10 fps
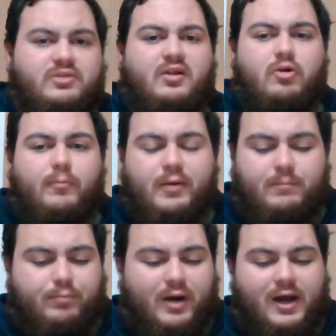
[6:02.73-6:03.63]
a little
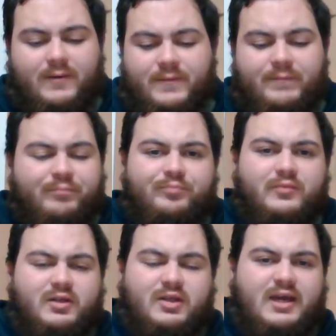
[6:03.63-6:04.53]
bit, but
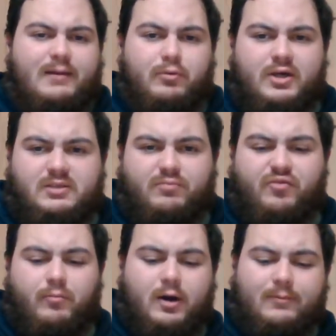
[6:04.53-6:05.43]
the Cowboys,
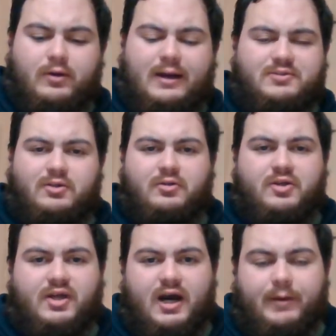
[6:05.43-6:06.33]
for mine, were absolutely
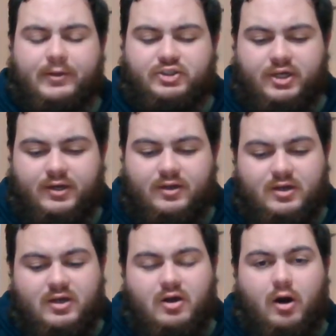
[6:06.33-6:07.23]
garbage. And
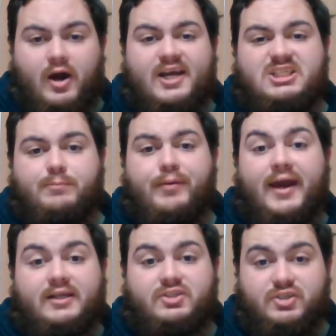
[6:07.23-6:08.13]
I
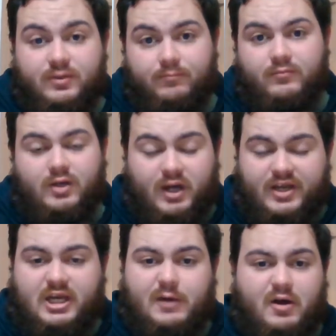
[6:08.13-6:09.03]

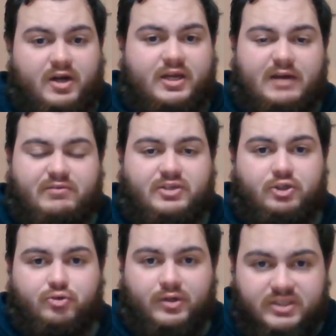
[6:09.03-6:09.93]
don't care if there's
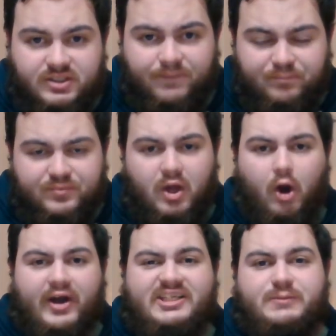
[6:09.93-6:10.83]
injuries.
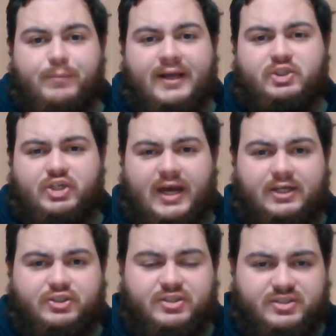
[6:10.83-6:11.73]
I expect
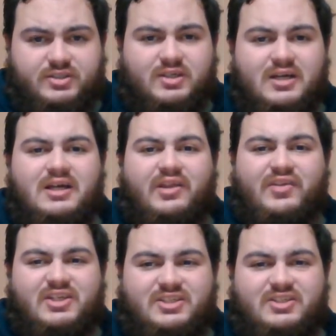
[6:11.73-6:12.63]
changes for